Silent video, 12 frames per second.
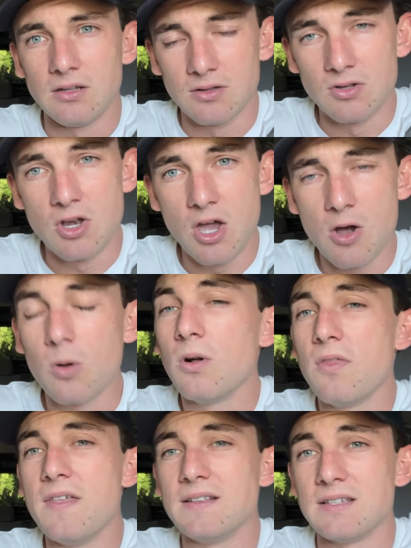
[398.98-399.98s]
no,
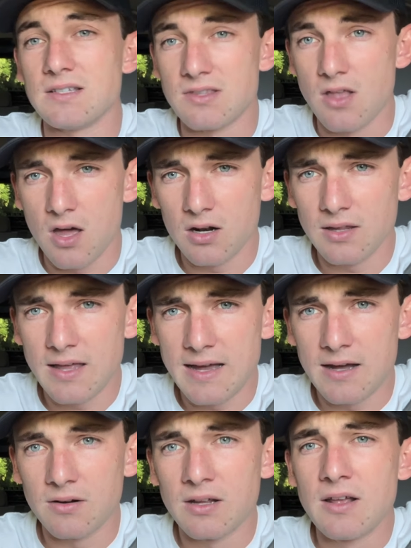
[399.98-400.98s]
this is not
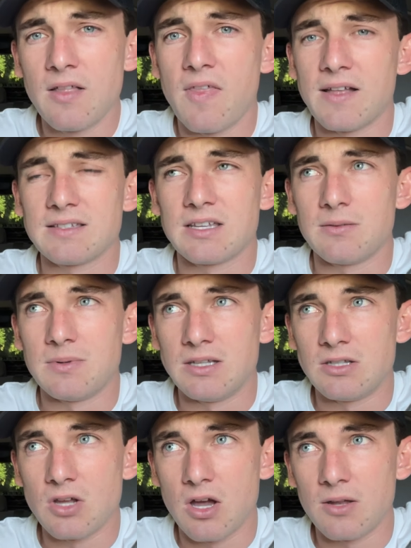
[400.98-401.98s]
allowed. That's going to be
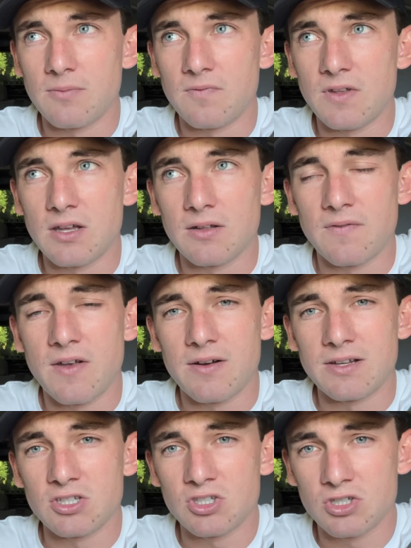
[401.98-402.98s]
done via
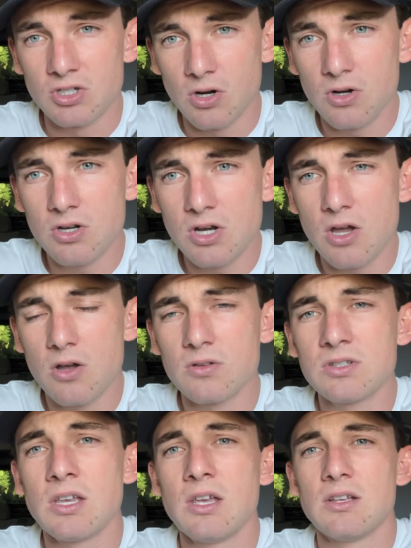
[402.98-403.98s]
very stern
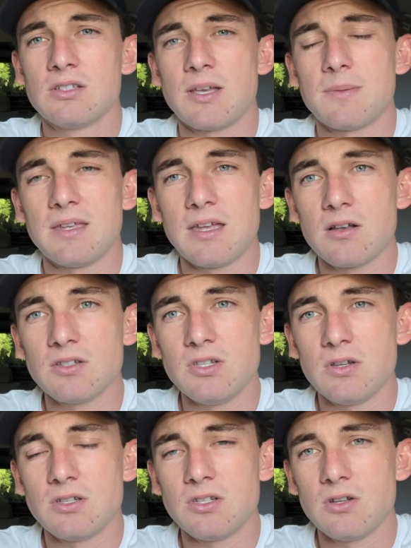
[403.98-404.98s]
nose. Something else you
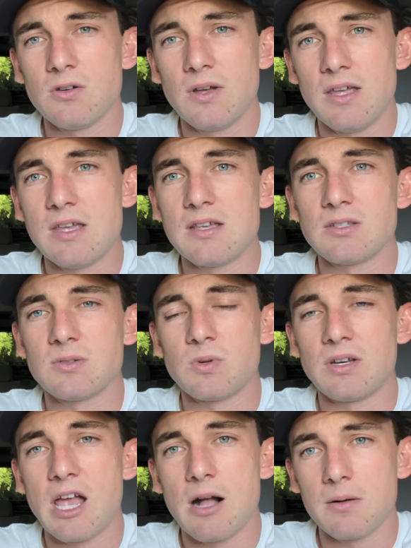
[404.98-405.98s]
can do is, when
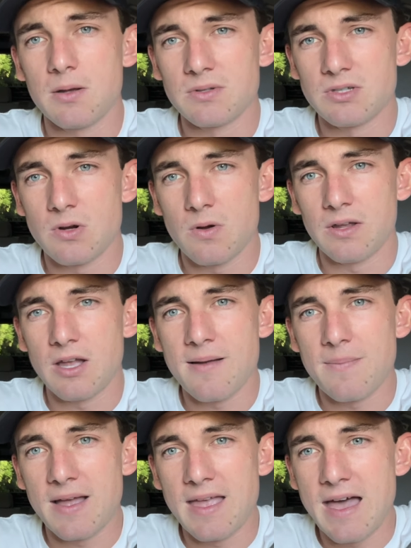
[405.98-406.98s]
Callaway was growing
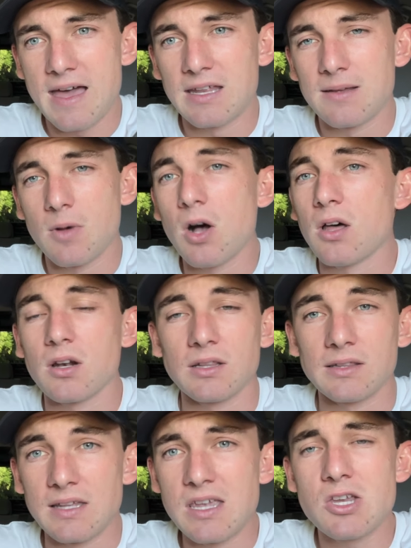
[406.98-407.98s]
up, I had him on a
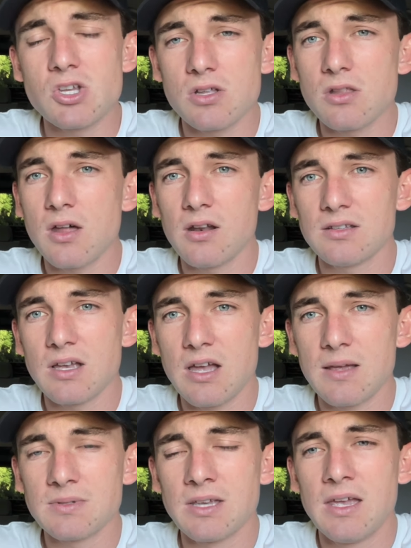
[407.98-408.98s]
leash a lot of
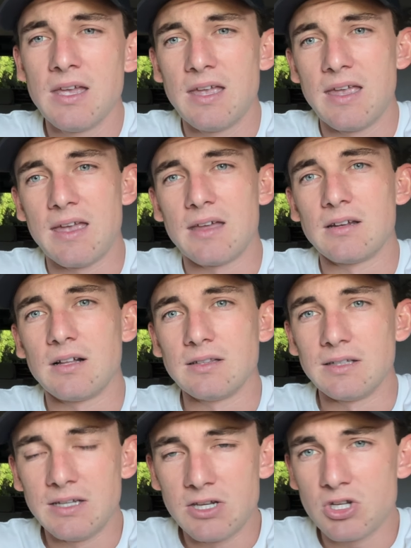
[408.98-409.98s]
times, and a
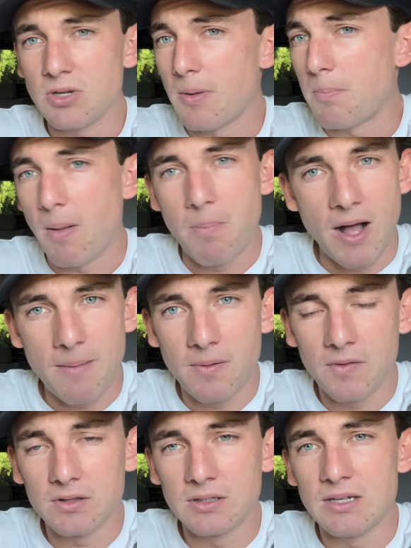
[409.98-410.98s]
leash, pop
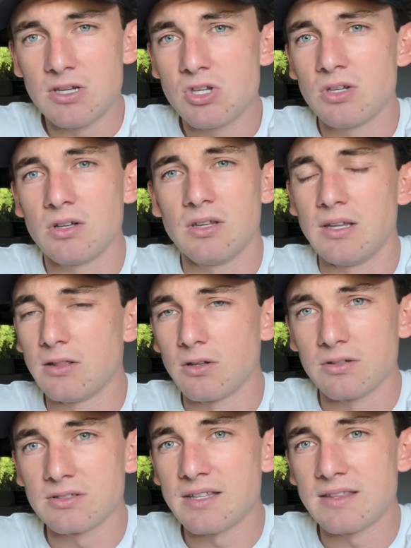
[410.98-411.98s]
on the leash, he
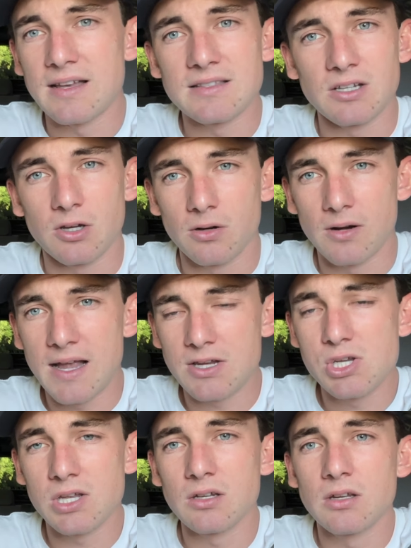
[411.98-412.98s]
learns that that's a
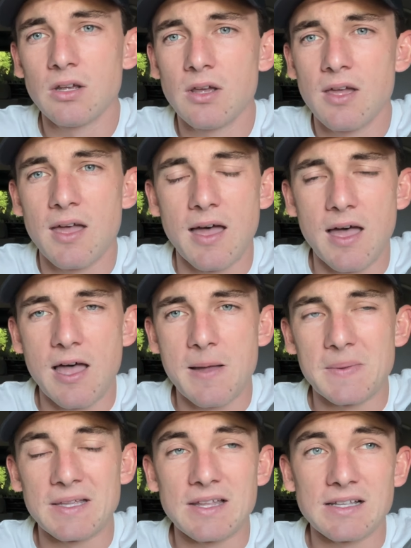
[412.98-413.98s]
correction.
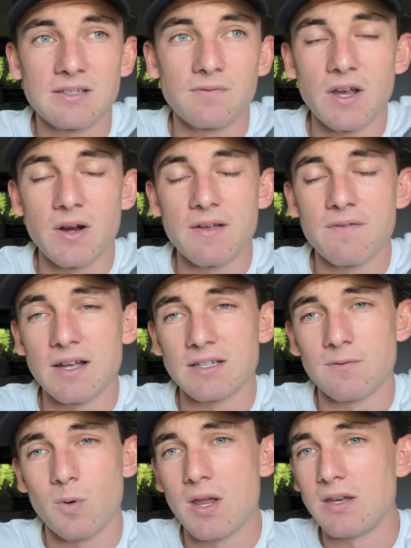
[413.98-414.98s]
And that's a very
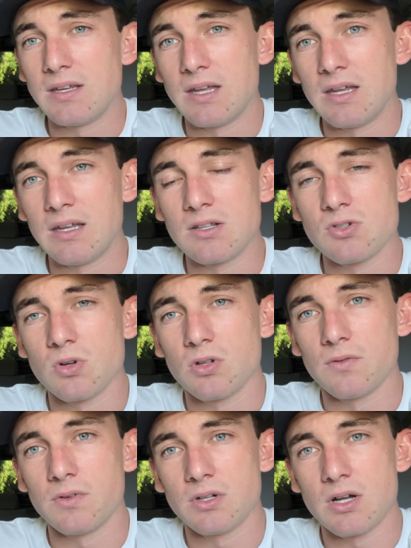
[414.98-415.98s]
effective way to gain control
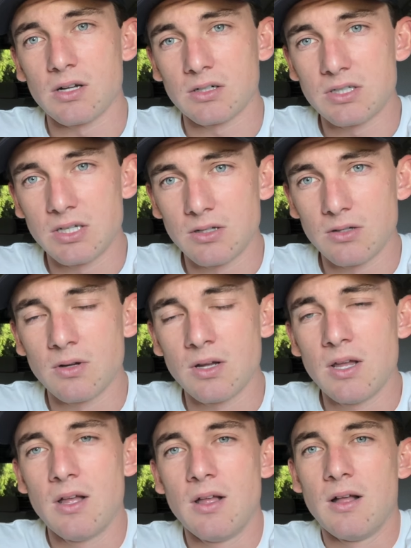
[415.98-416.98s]
of your dog too,
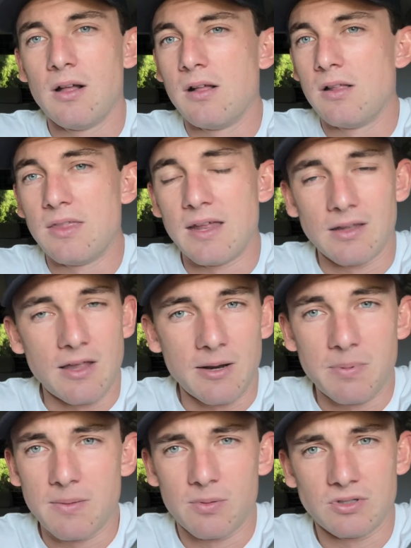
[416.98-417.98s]
that a lot of
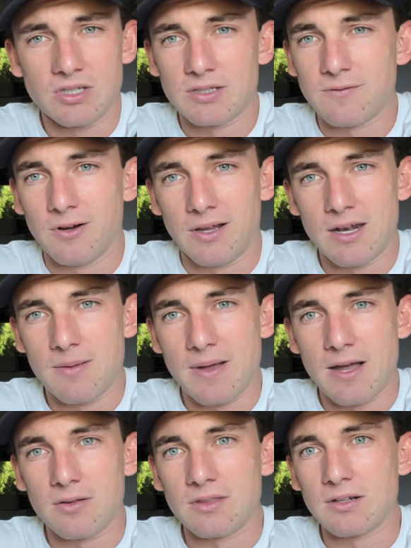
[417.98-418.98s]
people just forget
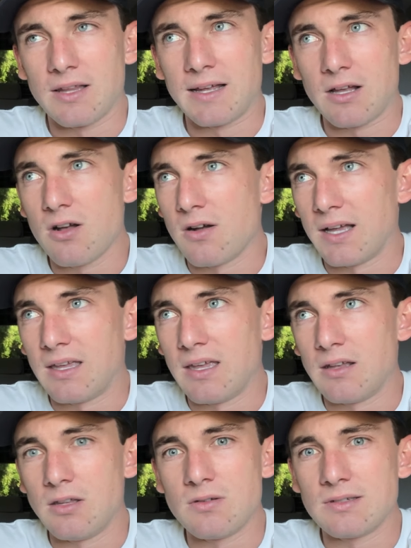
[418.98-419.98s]
about. They're like, oh, I
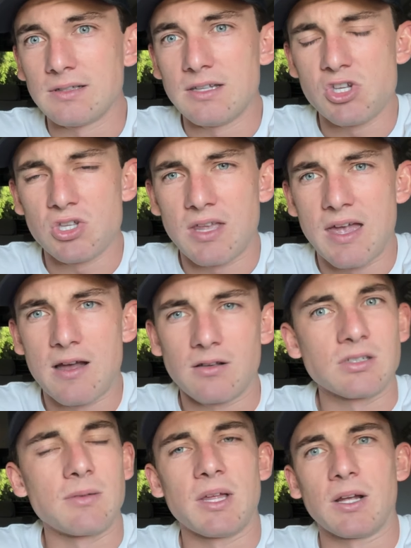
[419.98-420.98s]
can't use a leash in the
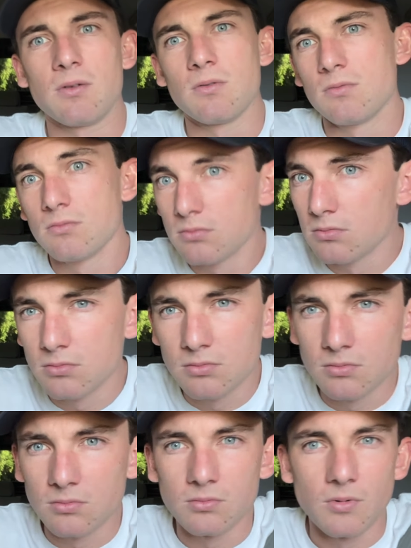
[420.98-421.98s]
house. I'm like,
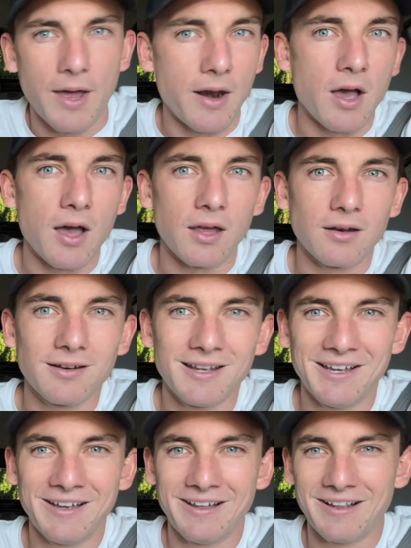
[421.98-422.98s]
why not?
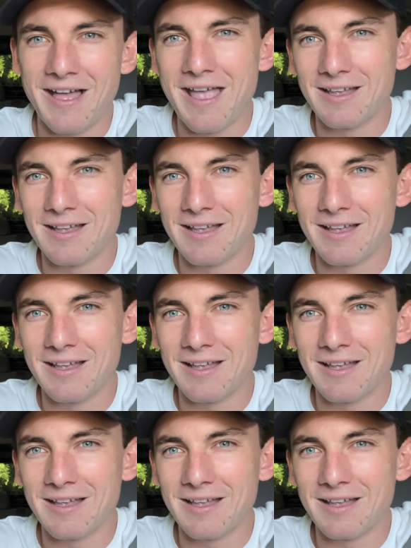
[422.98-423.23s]
Like,